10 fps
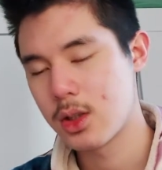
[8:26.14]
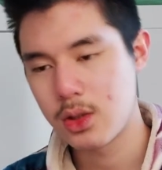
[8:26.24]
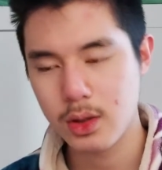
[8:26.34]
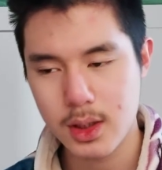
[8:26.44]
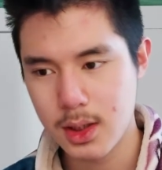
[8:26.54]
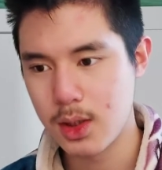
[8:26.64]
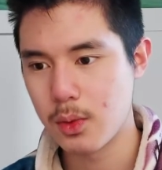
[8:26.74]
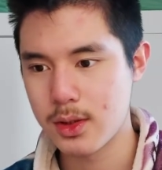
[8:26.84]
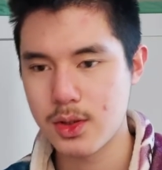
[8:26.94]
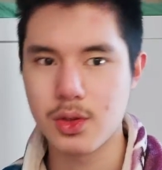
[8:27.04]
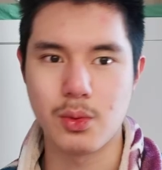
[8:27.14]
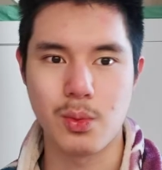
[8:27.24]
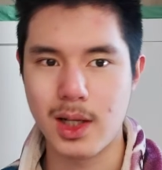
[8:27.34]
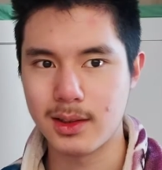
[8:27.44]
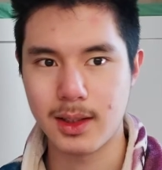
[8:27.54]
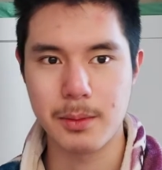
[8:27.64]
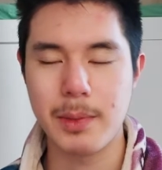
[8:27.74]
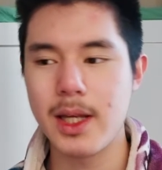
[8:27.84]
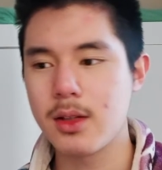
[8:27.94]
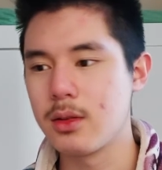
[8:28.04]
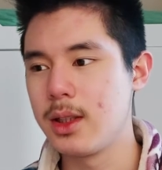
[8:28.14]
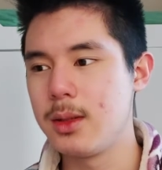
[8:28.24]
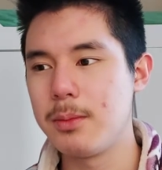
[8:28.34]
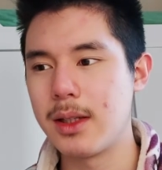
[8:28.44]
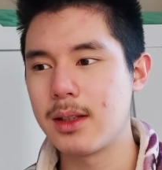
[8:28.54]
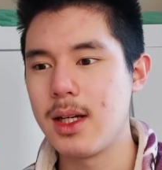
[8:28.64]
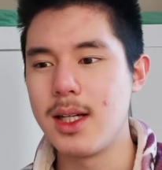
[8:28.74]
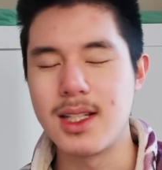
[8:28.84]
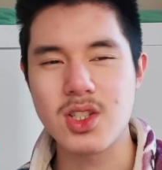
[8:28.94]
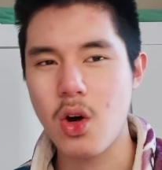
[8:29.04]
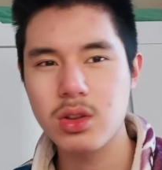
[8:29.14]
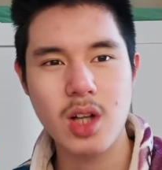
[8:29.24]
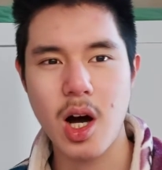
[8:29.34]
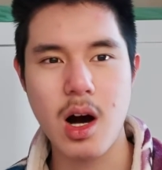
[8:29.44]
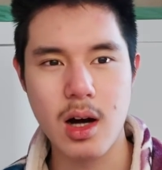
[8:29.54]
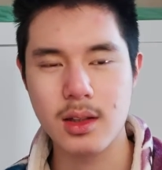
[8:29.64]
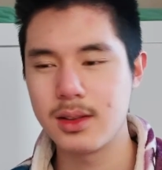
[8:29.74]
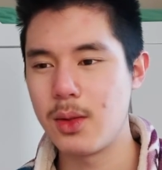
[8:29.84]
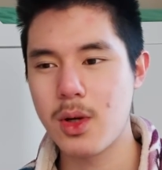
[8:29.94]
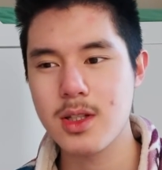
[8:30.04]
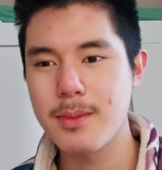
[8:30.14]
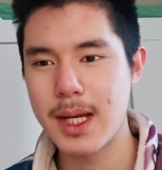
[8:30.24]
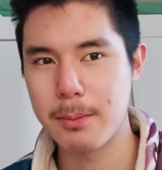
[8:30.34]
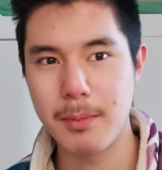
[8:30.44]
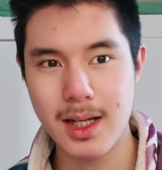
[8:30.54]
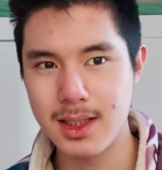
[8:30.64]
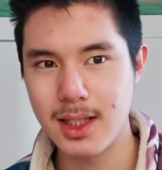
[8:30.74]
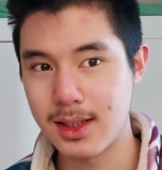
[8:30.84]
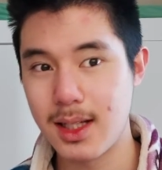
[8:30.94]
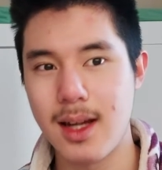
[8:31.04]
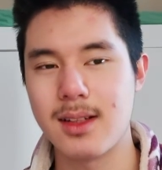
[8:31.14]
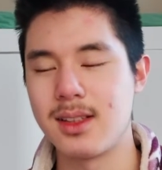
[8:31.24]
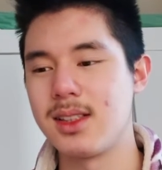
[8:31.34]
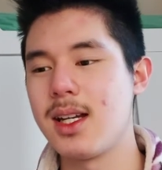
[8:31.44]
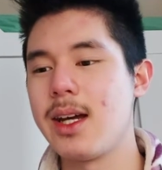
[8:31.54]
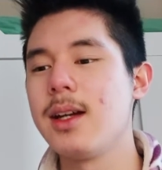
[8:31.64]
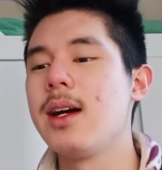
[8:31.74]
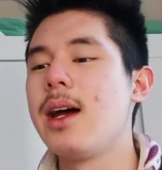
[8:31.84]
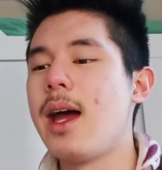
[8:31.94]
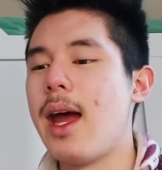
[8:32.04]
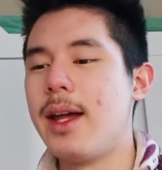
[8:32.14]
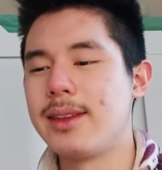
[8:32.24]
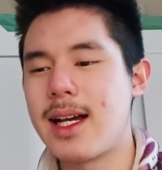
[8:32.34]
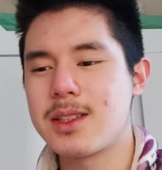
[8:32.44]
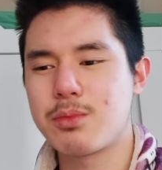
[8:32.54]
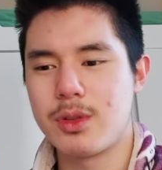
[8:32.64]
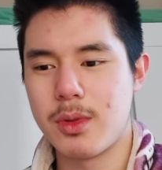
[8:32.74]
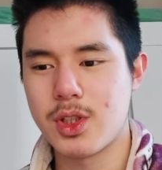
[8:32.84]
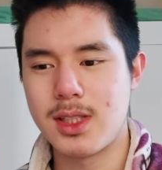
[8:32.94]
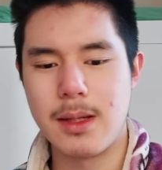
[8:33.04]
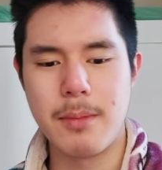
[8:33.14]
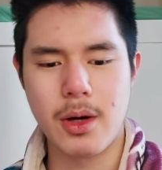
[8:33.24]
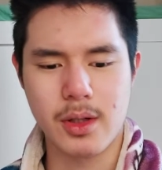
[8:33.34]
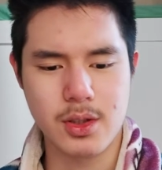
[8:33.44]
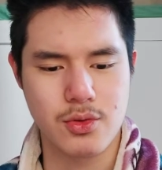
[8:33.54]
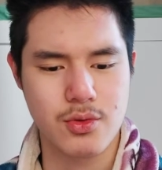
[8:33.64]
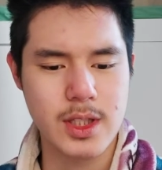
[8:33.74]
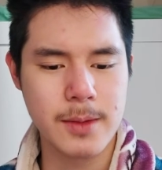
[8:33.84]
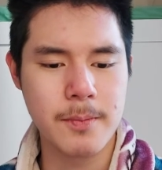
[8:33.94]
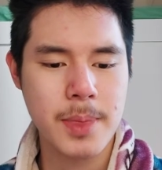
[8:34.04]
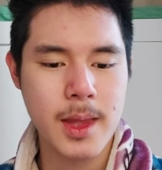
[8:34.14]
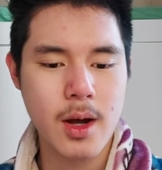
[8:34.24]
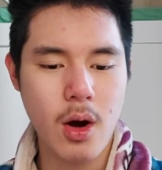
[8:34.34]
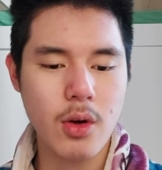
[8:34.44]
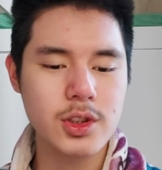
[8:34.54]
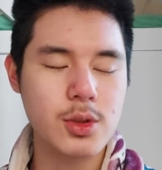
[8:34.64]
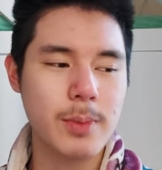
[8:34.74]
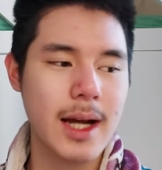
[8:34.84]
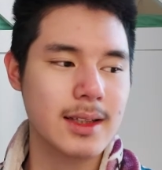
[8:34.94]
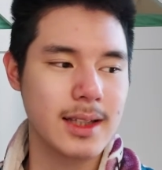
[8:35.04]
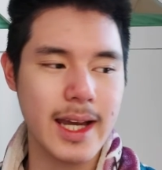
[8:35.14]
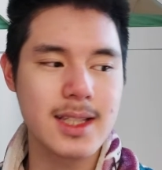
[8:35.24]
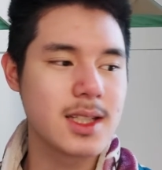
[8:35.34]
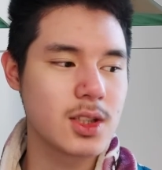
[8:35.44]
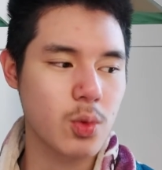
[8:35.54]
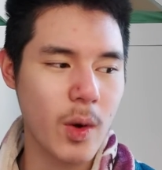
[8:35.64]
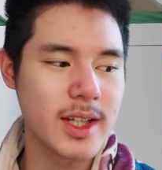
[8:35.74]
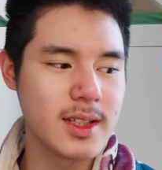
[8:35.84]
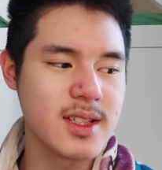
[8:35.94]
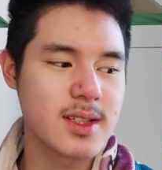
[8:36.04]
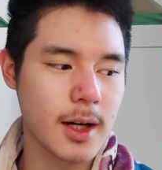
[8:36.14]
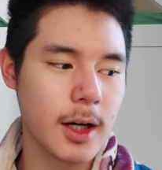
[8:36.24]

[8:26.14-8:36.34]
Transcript: Cookie wants to run like a bakery, but it's all talk. They want to make money at the end of the day, and that's pretty much the American dream. Also, back in the 1820s,